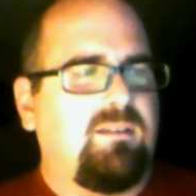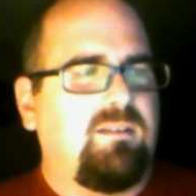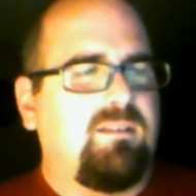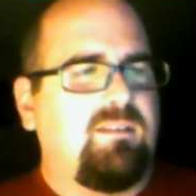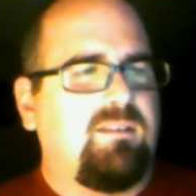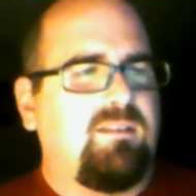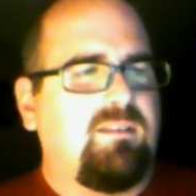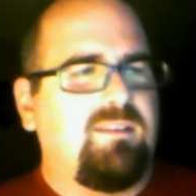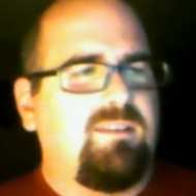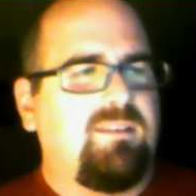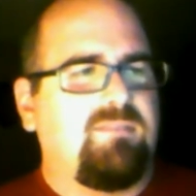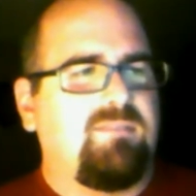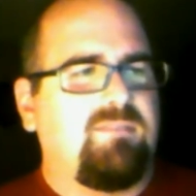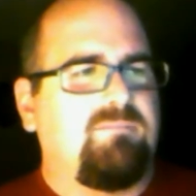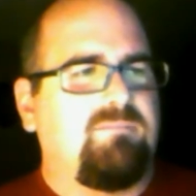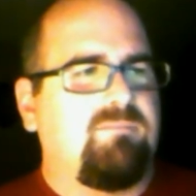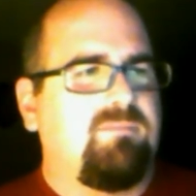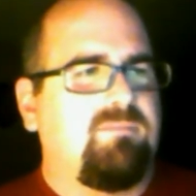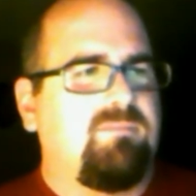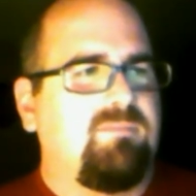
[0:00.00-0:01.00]
I'm,
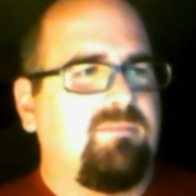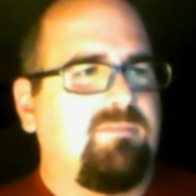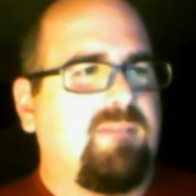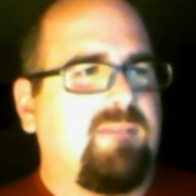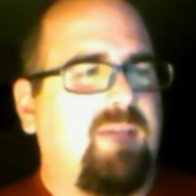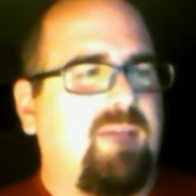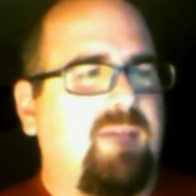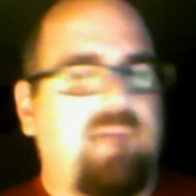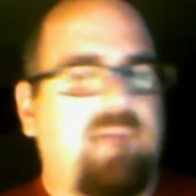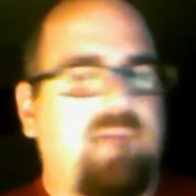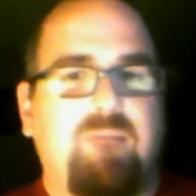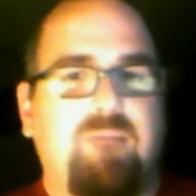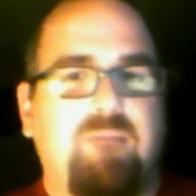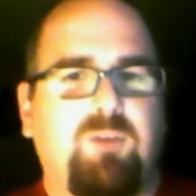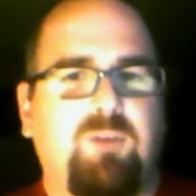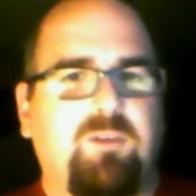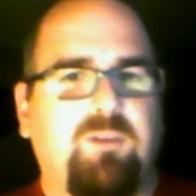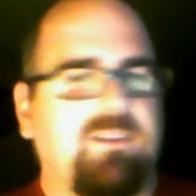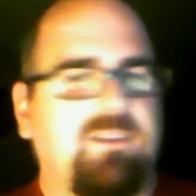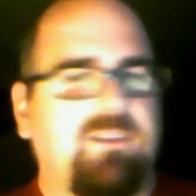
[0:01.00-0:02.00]
I'm
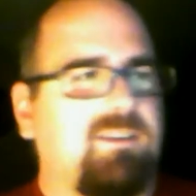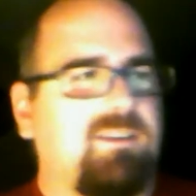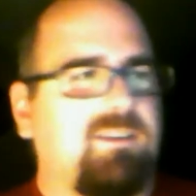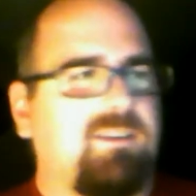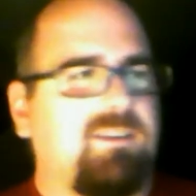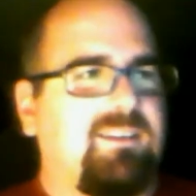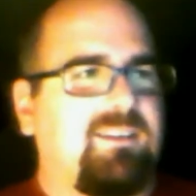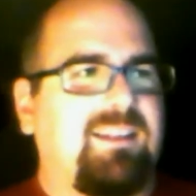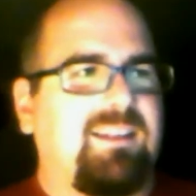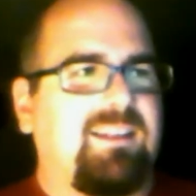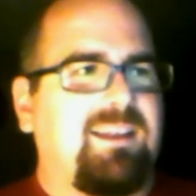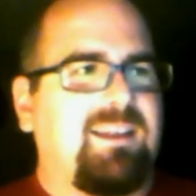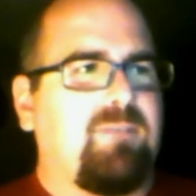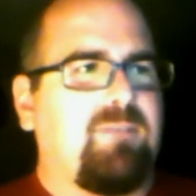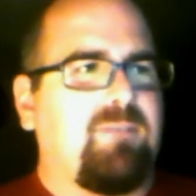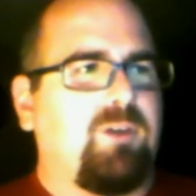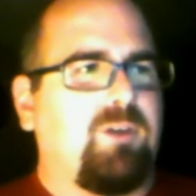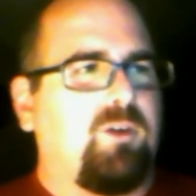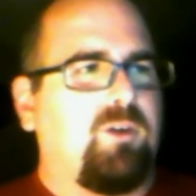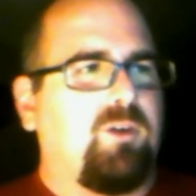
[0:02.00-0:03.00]
totally serious. Is that the name of
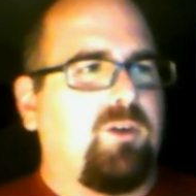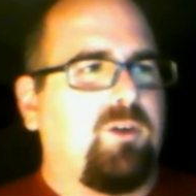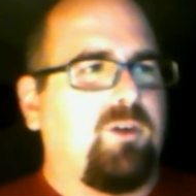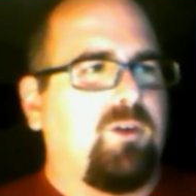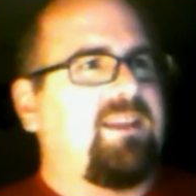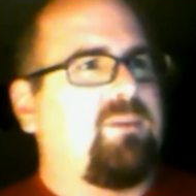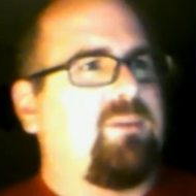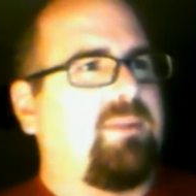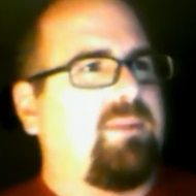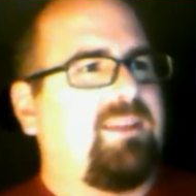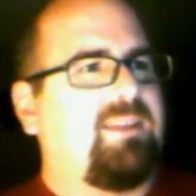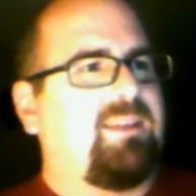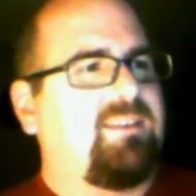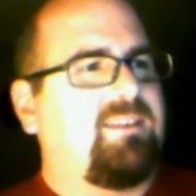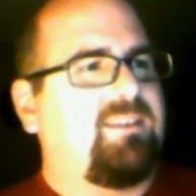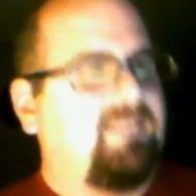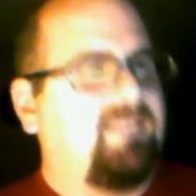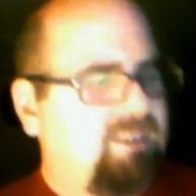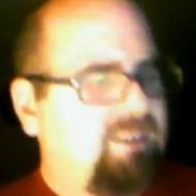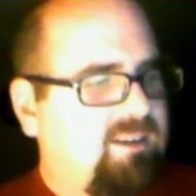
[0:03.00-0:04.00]
a quarterback that we played this
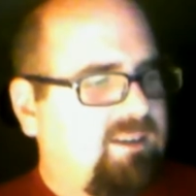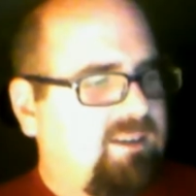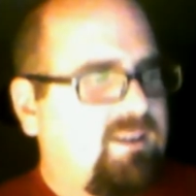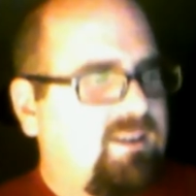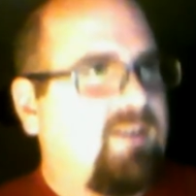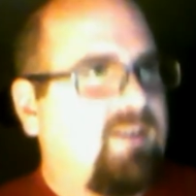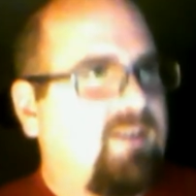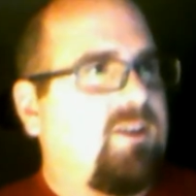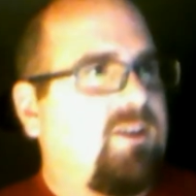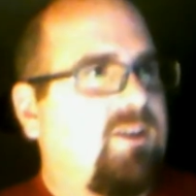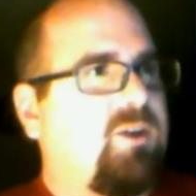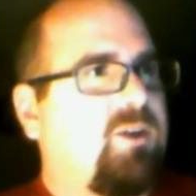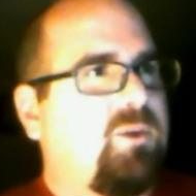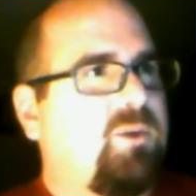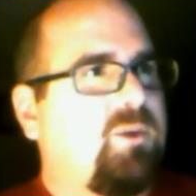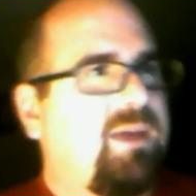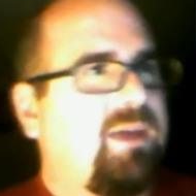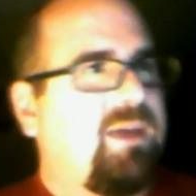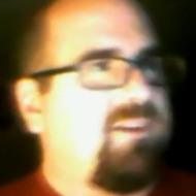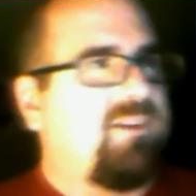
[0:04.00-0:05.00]
year? Who the
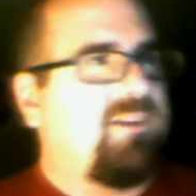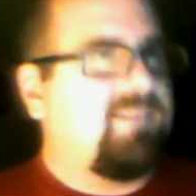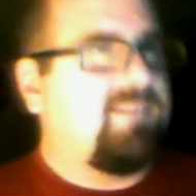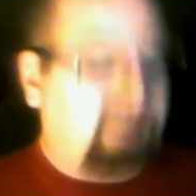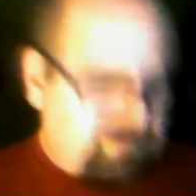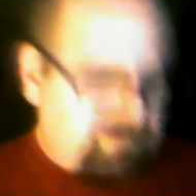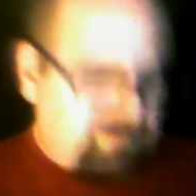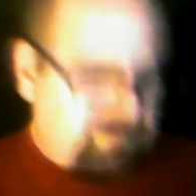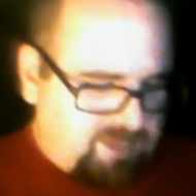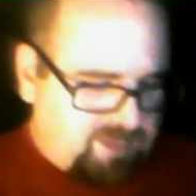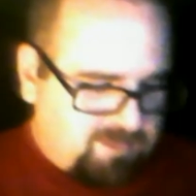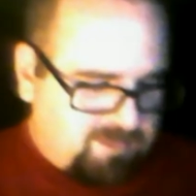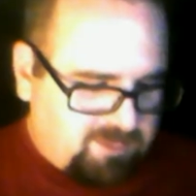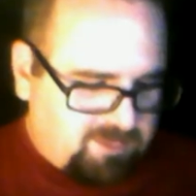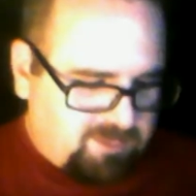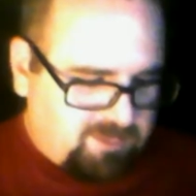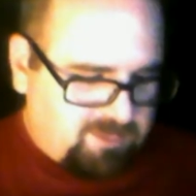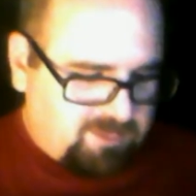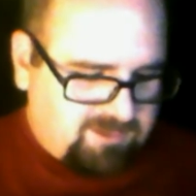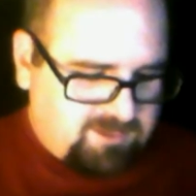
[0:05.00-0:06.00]
hell's. I'm, I'm doing
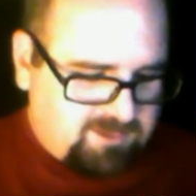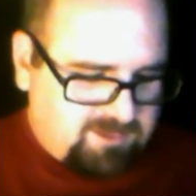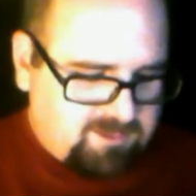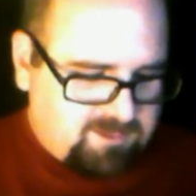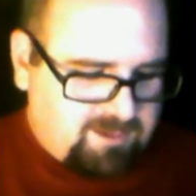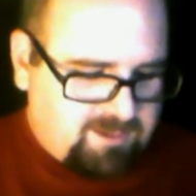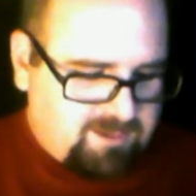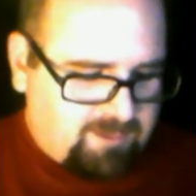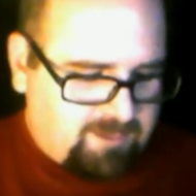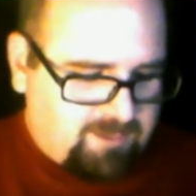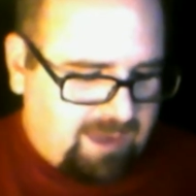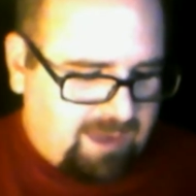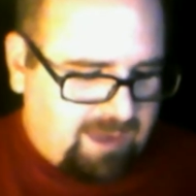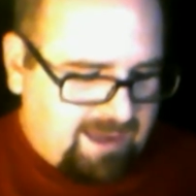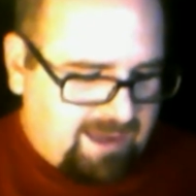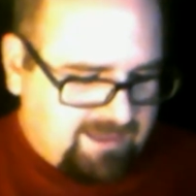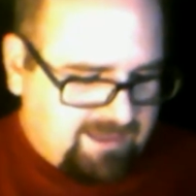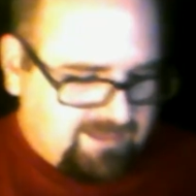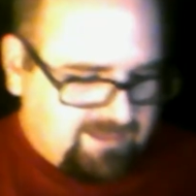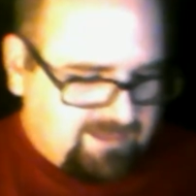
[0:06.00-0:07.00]
a search right now.
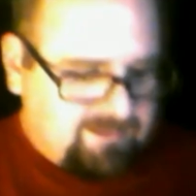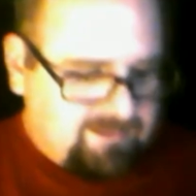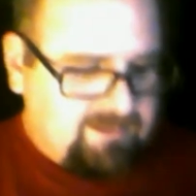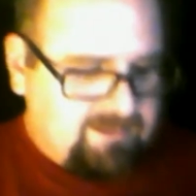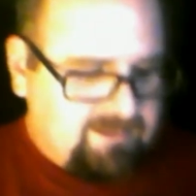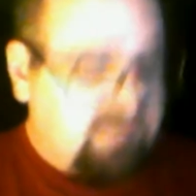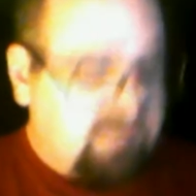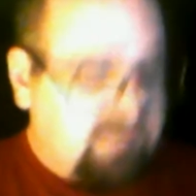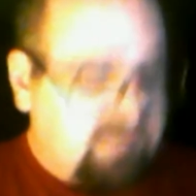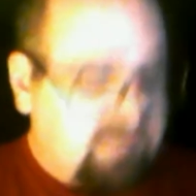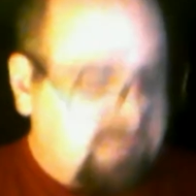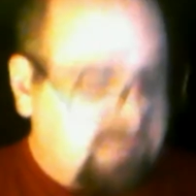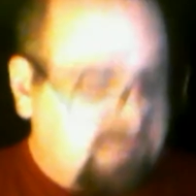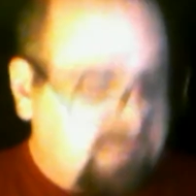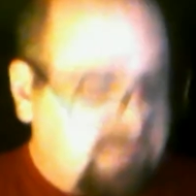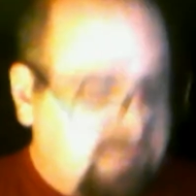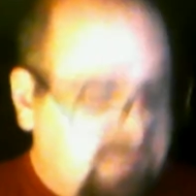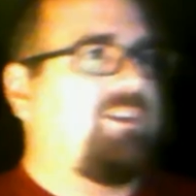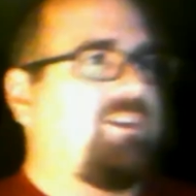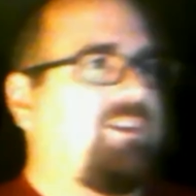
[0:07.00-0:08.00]
Atkins
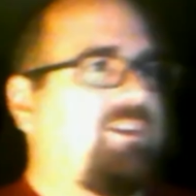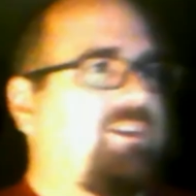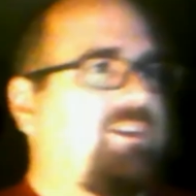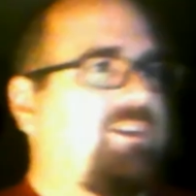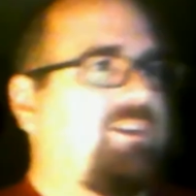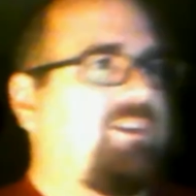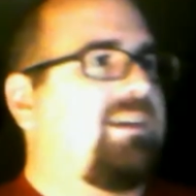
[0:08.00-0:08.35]
QB.